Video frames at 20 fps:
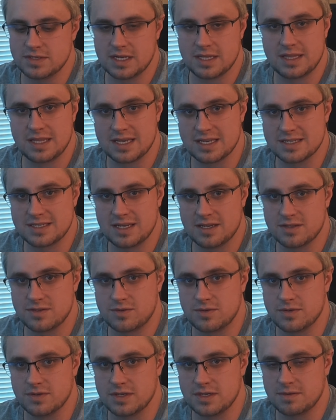I think it sounds
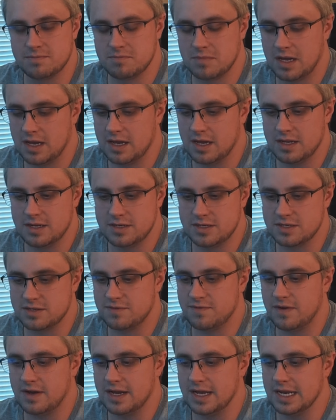really just
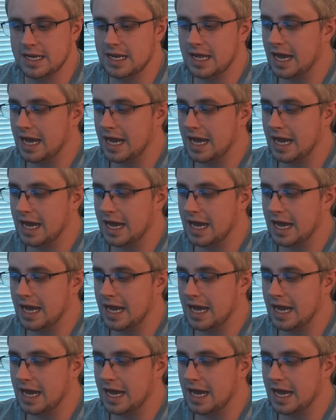fine.